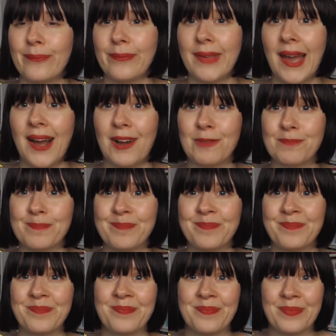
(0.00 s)
Yeah,
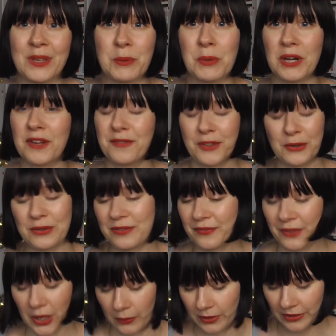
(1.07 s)
one of those
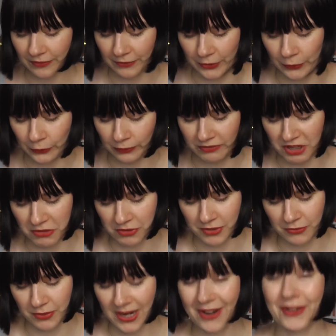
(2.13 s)
very few,
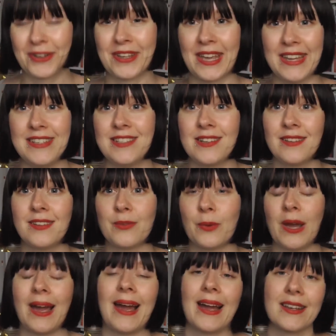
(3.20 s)
very rare occasions
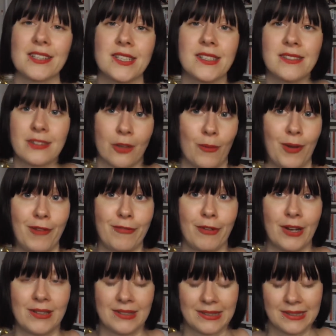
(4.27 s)
where I actually saw my
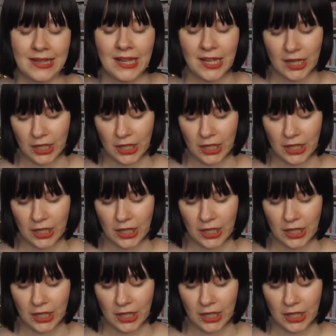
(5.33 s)
friends